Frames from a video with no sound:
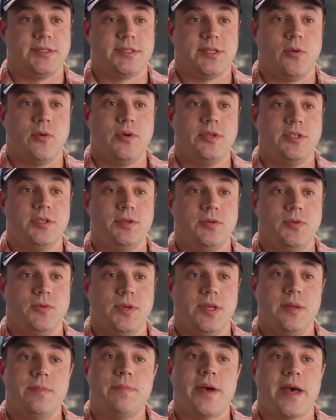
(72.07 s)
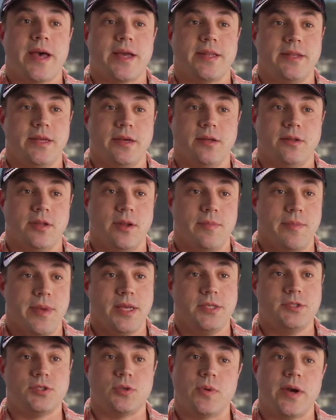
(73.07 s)
is going to impact Diggle in a
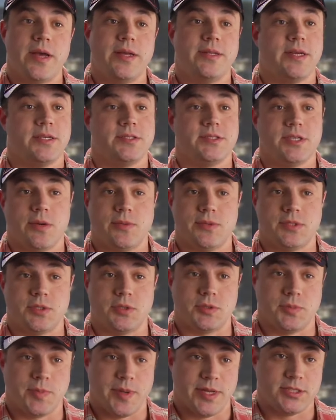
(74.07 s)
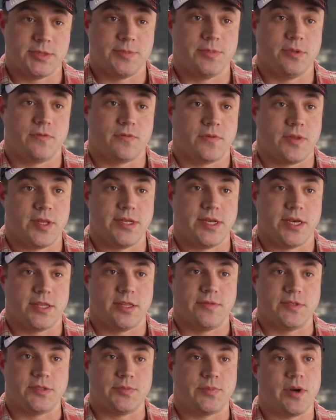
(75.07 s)
major way. Deadshot was responsible for the death
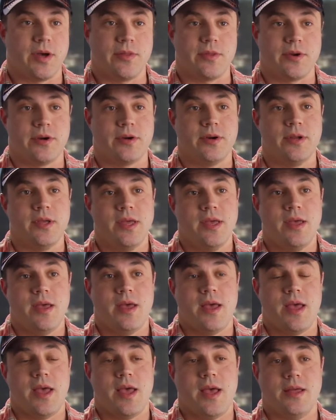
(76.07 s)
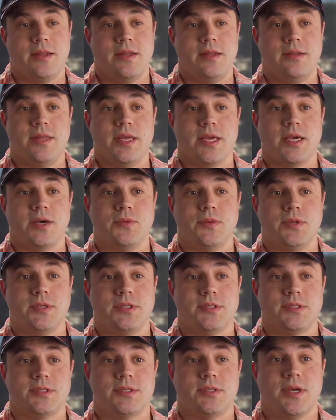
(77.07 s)
of his brother, and Diggle
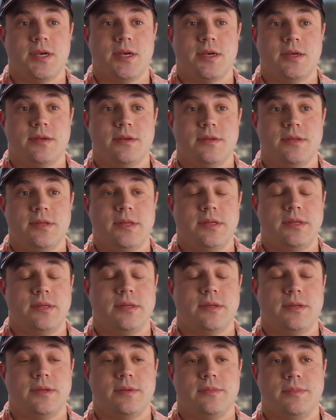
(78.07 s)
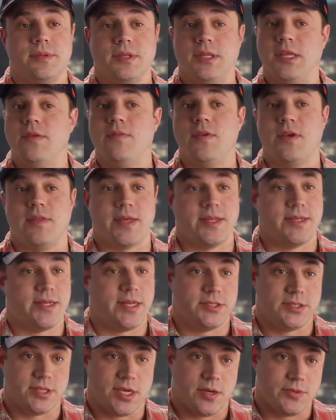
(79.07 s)
was uh, uh, believing that
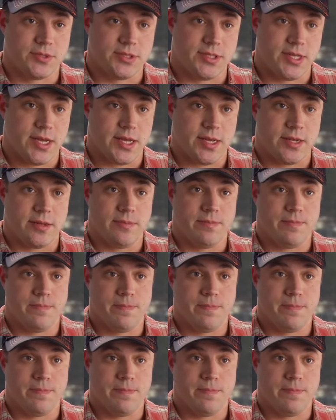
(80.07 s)
Deadshot was dead.